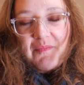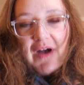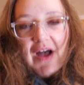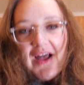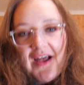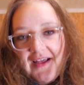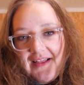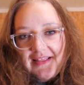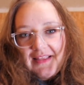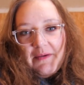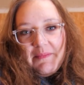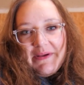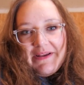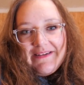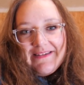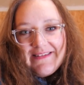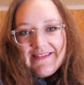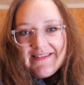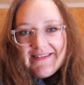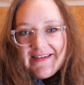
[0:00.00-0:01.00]
but let me
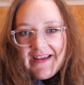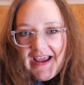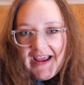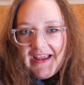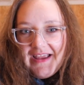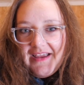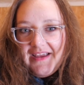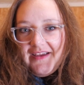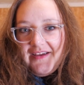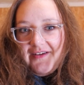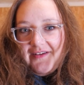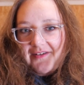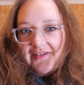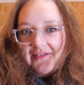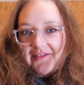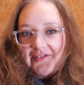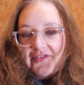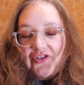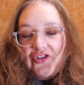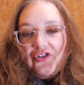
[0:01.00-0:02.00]
just take
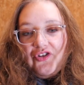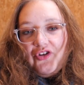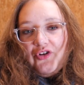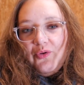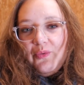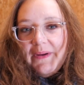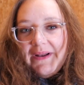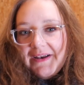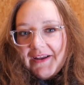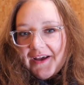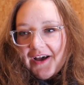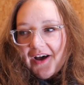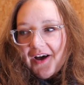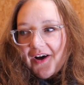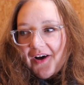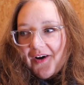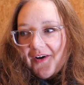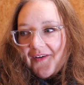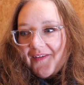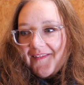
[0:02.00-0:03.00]
you to
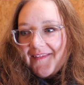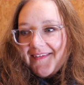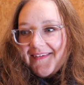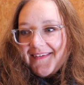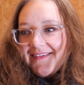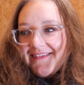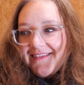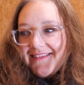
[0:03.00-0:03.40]
Winco